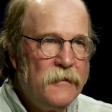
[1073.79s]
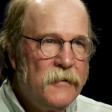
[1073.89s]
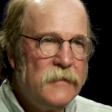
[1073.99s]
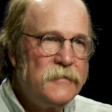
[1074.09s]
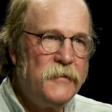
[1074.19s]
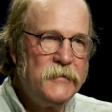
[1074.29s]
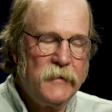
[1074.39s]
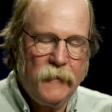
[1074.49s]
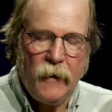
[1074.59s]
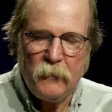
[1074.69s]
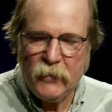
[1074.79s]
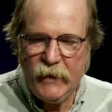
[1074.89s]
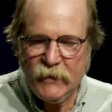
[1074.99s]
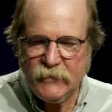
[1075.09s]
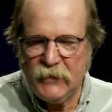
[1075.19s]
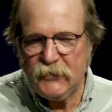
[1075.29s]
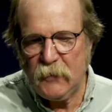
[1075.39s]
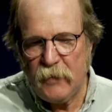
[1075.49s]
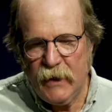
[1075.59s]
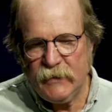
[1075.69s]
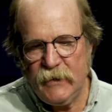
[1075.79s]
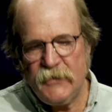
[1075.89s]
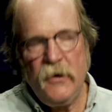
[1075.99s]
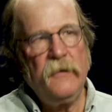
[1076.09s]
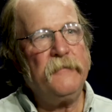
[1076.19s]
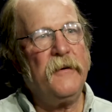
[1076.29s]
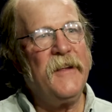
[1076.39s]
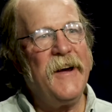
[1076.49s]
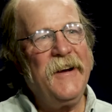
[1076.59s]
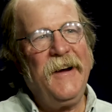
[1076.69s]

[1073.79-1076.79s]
Crestone's a pretty eccentric place and is known for that.